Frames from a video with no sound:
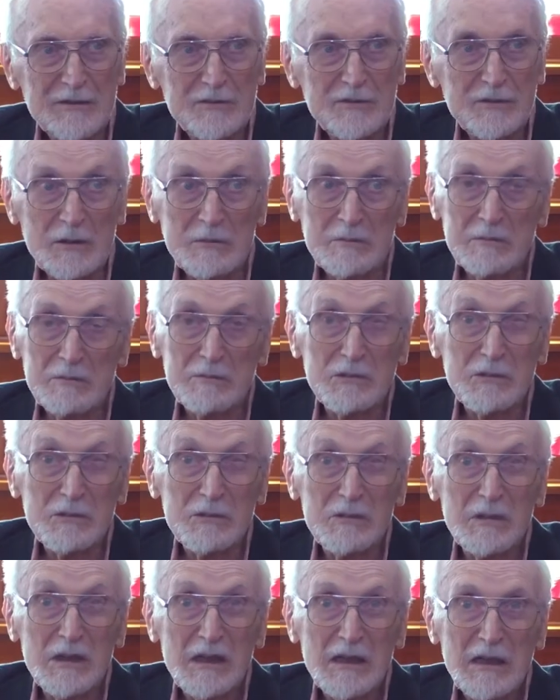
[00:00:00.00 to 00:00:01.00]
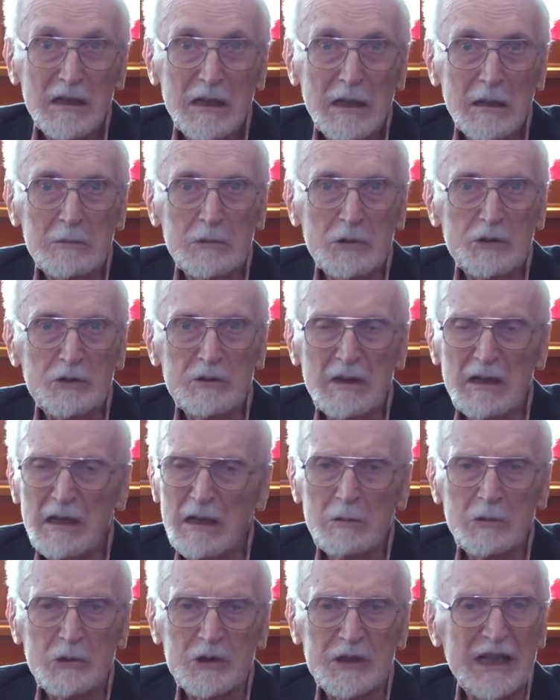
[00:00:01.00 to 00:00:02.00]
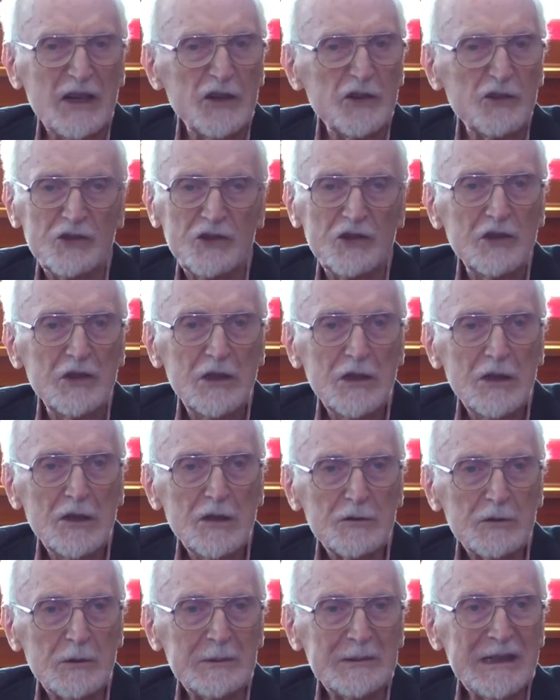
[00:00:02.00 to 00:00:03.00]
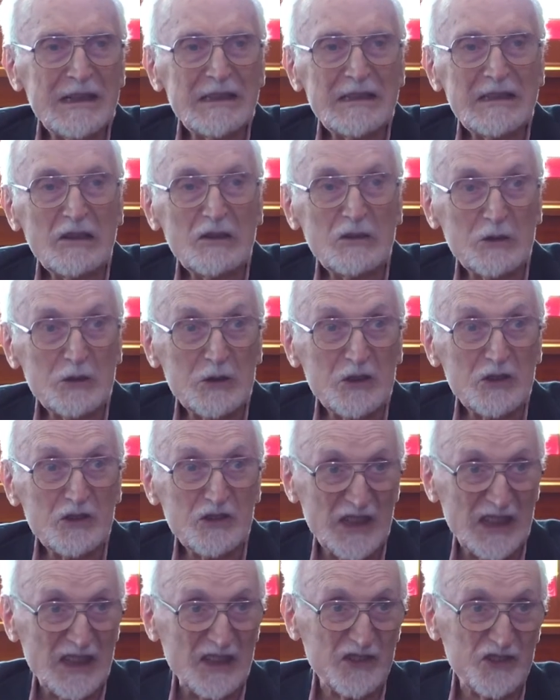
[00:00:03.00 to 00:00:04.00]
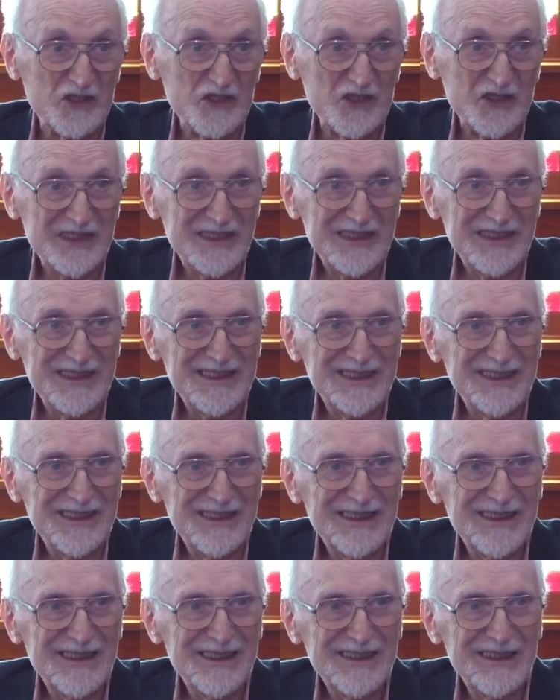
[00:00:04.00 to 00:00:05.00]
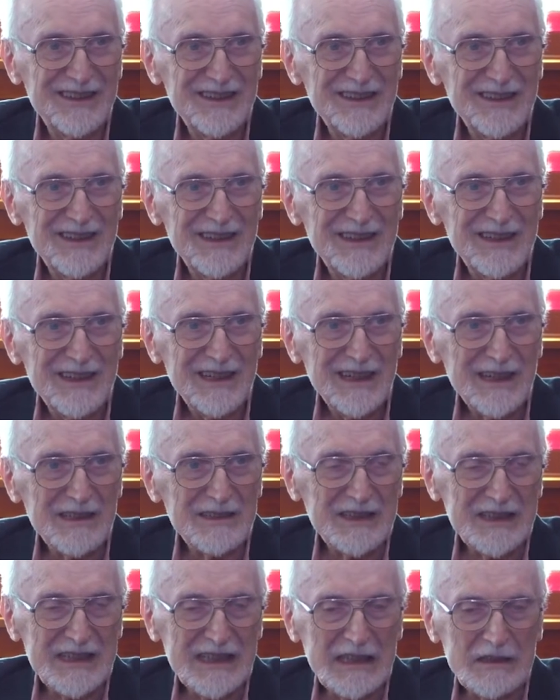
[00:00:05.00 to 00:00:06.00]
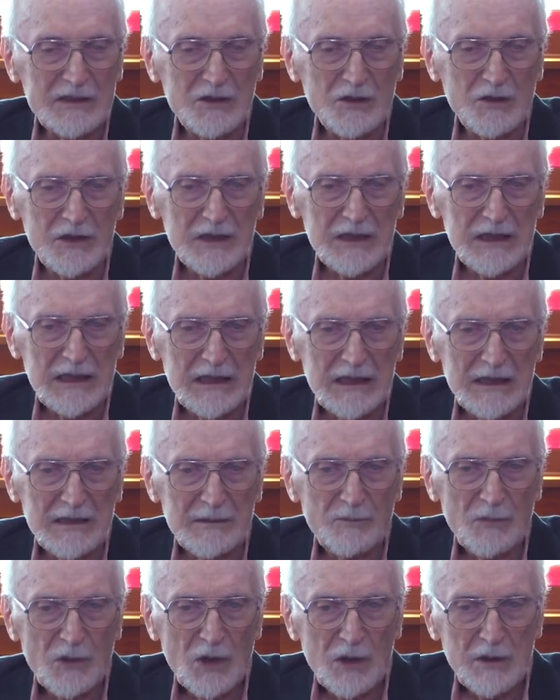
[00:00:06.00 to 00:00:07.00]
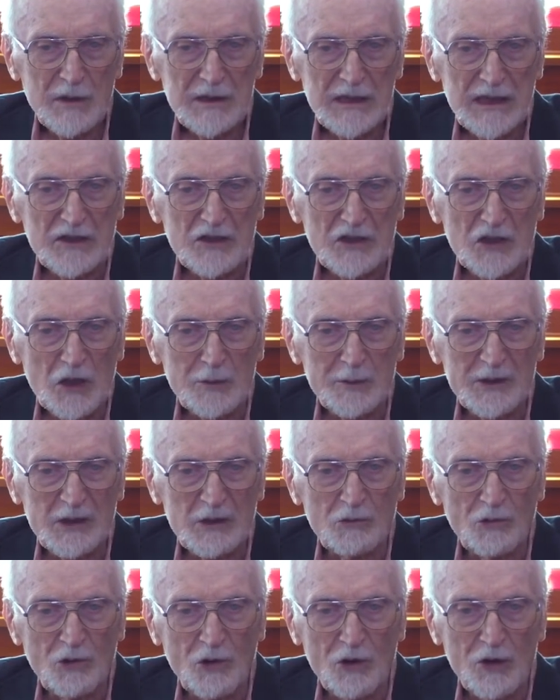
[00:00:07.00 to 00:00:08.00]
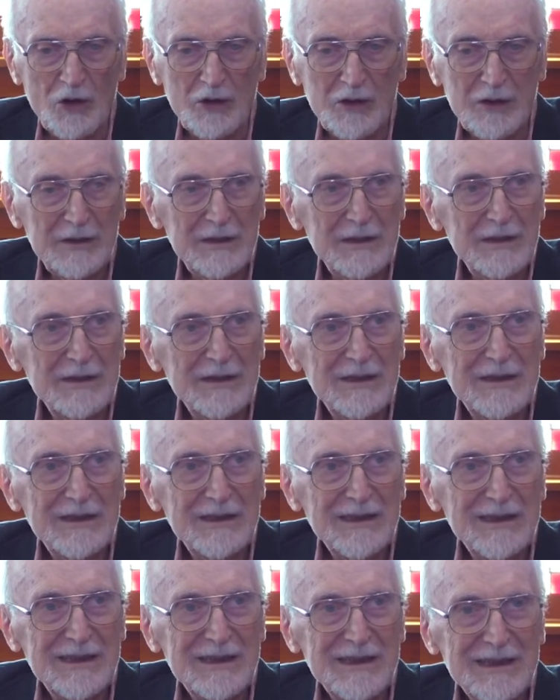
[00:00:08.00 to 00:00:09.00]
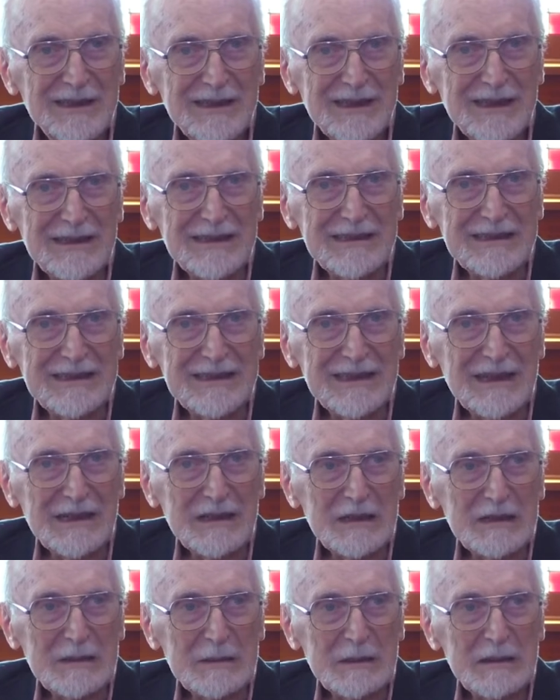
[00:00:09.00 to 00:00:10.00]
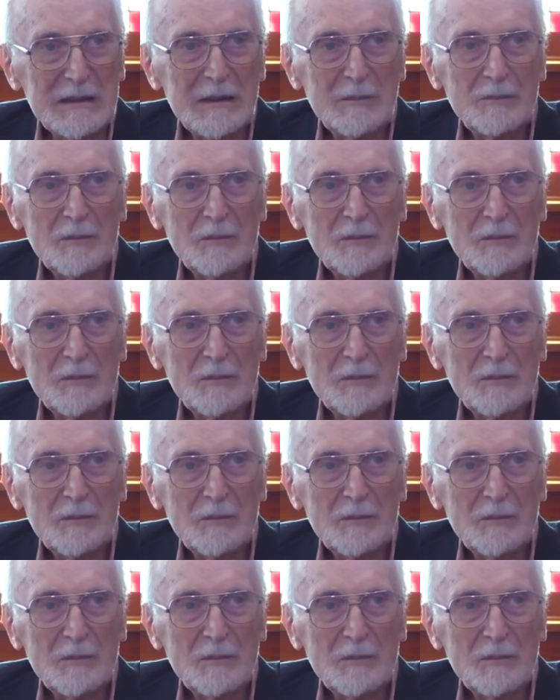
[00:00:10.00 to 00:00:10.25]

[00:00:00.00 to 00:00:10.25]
from I would I would guess from 1936. At the end of the Ethiopian War, and uh, the